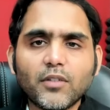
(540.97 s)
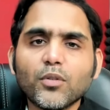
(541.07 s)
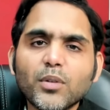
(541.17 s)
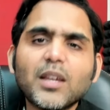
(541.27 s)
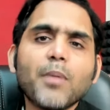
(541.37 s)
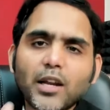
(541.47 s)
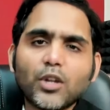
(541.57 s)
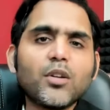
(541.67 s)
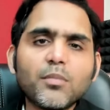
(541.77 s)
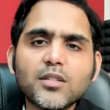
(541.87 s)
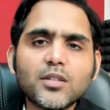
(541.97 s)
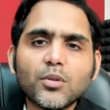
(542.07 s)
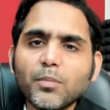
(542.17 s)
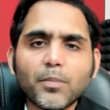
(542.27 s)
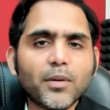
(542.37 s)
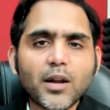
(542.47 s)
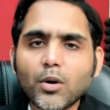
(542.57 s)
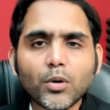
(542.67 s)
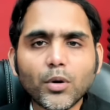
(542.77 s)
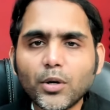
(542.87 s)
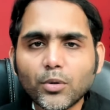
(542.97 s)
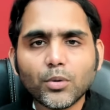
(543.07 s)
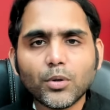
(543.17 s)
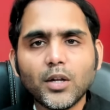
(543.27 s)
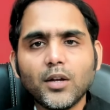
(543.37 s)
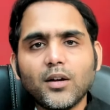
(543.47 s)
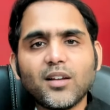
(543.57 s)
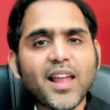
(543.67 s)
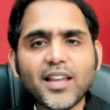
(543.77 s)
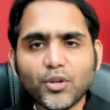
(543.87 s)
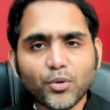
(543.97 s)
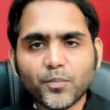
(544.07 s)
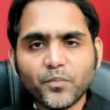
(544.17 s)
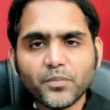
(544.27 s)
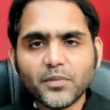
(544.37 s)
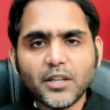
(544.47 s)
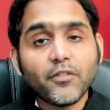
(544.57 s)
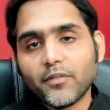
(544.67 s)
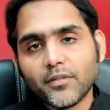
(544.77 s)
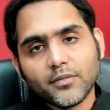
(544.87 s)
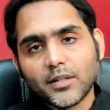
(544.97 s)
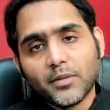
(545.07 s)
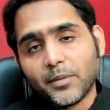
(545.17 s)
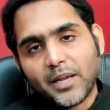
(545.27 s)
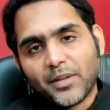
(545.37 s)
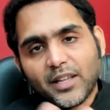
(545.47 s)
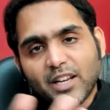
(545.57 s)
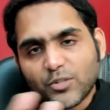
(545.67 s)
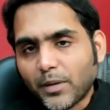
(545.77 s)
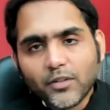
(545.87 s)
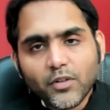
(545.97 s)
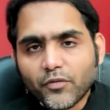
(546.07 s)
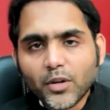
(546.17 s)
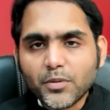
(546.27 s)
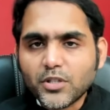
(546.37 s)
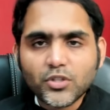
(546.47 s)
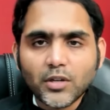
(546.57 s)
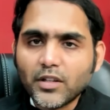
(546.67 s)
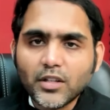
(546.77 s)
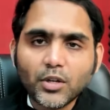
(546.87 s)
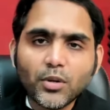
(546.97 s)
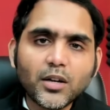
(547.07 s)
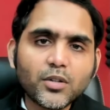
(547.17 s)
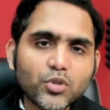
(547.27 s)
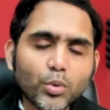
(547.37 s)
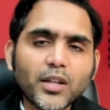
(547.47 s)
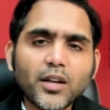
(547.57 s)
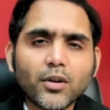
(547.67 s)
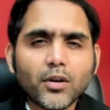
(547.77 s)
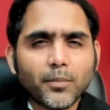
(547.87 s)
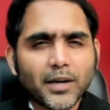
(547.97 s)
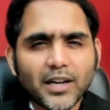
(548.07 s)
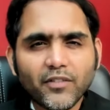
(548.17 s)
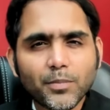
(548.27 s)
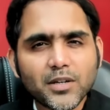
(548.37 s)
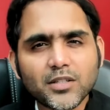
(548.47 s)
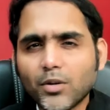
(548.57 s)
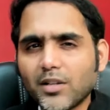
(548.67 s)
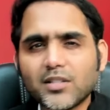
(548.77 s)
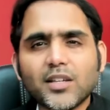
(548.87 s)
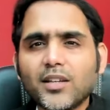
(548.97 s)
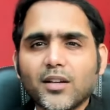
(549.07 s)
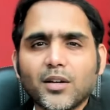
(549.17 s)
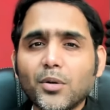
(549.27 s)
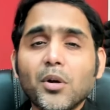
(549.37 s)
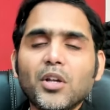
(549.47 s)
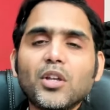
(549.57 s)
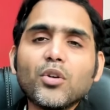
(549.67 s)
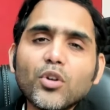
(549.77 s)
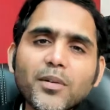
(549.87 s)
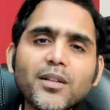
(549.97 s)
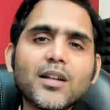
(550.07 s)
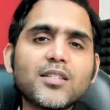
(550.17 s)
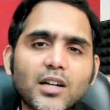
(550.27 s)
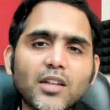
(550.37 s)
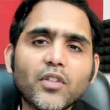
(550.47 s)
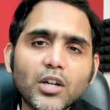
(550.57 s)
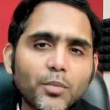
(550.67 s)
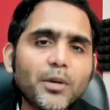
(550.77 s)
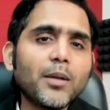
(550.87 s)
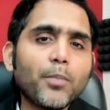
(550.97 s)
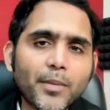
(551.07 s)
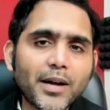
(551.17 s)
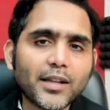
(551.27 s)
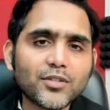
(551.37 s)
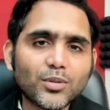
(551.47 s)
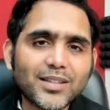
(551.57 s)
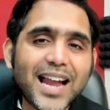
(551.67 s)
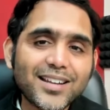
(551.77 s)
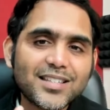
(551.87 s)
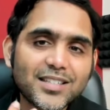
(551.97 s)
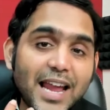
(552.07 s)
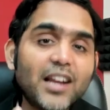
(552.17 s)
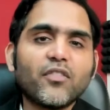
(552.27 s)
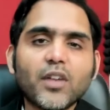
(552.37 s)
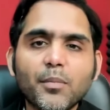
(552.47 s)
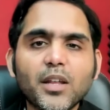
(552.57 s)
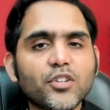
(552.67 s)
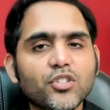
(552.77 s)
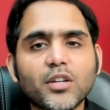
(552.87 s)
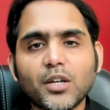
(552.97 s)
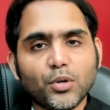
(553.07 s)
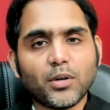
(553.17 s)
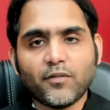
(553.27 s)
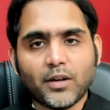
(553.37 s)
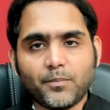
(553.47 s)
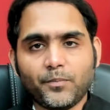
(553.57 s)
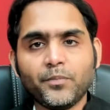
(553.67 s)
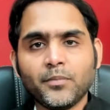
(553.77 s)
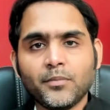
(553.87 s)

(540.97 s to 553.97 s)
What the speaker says: If you keep arguing, means people are not going to like you. If, I mean, irrespective of your position, whether you are a junior or a mid-level person or a senior, you need to be assertive, you need to be diplomatic. So that style of communication you need to develop.